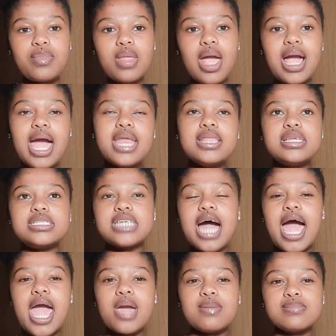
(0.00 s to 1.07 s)
kind of the
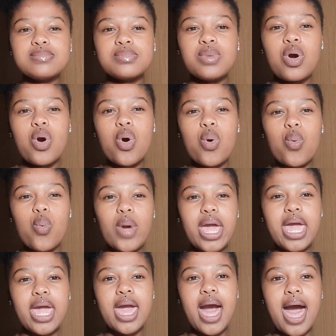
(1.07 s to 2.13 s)
time
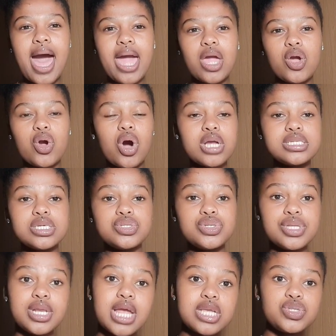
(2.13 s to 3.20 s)
where I got into
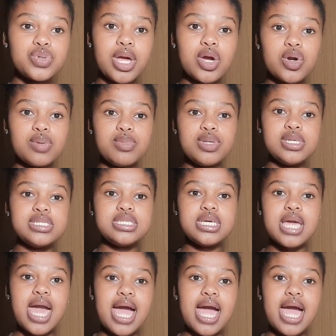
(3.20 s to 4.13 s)
the natural hair community,